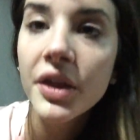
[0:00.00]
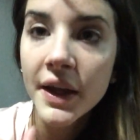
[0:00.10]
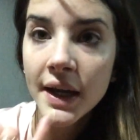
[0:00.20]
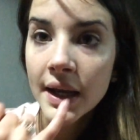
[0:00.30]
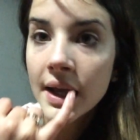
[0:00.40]

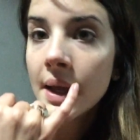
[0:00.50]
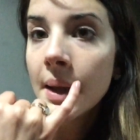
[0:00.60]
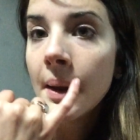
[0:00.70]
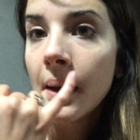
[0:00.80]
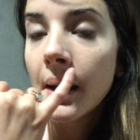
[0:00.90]
thing.
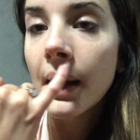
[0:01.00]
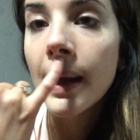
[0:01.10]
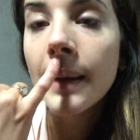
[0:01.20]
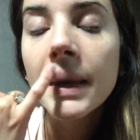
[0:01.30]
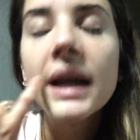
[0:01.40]

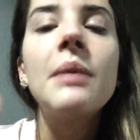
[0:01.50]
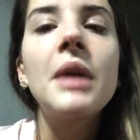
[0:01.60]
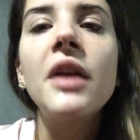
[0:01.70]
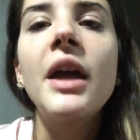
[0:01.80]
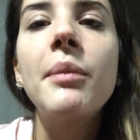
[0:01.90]
Again, I'm
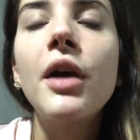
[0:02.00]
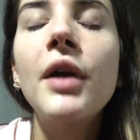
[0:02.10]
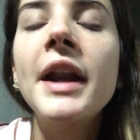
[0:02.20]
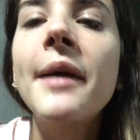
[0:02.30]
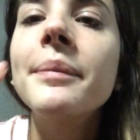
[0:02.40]
not that pale
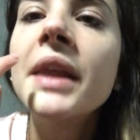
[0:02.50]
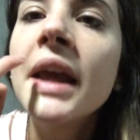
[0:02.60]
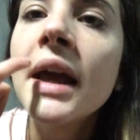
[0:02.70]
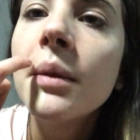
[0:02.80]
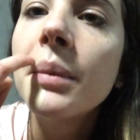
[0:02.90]
right now,
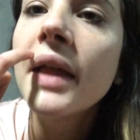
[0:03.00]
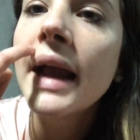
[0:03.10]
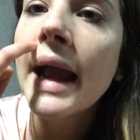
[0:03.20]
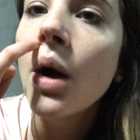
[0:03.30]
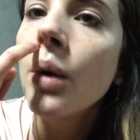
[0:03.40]
but
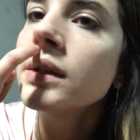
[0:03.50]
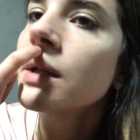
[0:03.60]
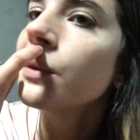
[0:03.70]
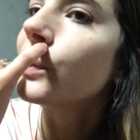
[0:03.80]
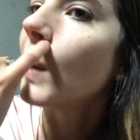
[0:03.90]
like I always
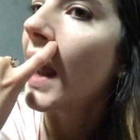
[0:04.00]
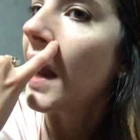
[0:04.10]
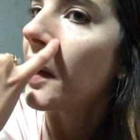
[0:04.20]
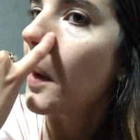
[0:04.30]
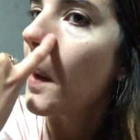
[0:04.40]
get
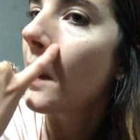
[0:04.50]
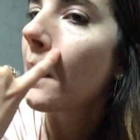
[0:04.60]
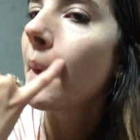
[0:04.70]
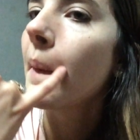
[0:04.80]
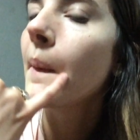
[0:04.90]
red
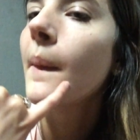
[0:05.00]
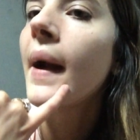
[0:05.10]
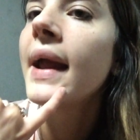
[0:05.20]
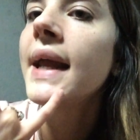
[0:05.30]
right